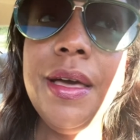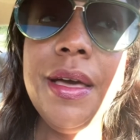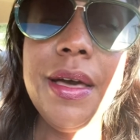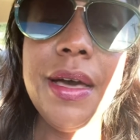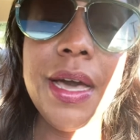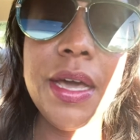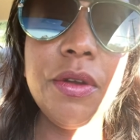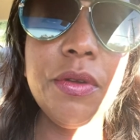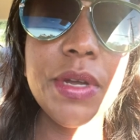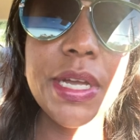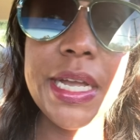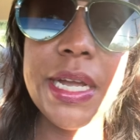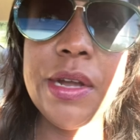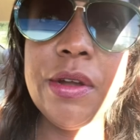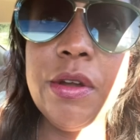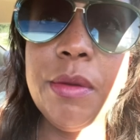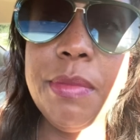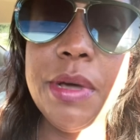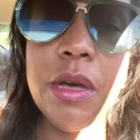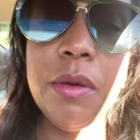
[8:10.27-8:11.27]
I don't care
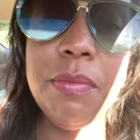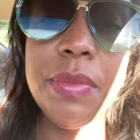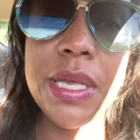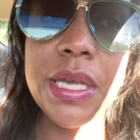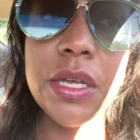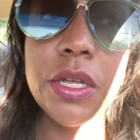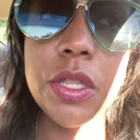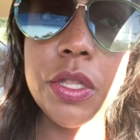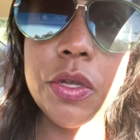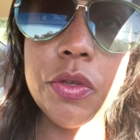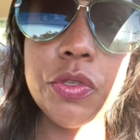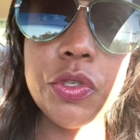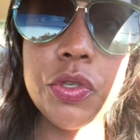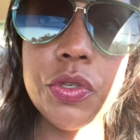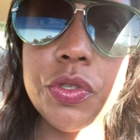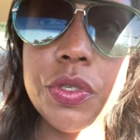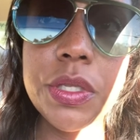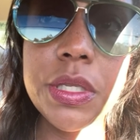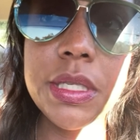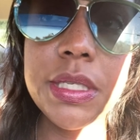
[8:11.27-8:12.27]
about being closer
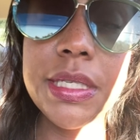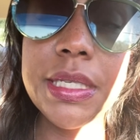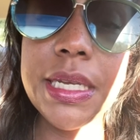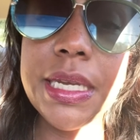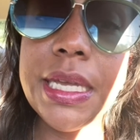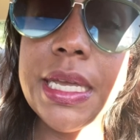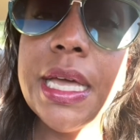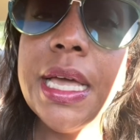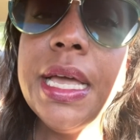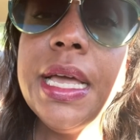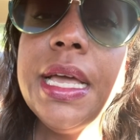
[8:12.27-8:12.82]
to the city.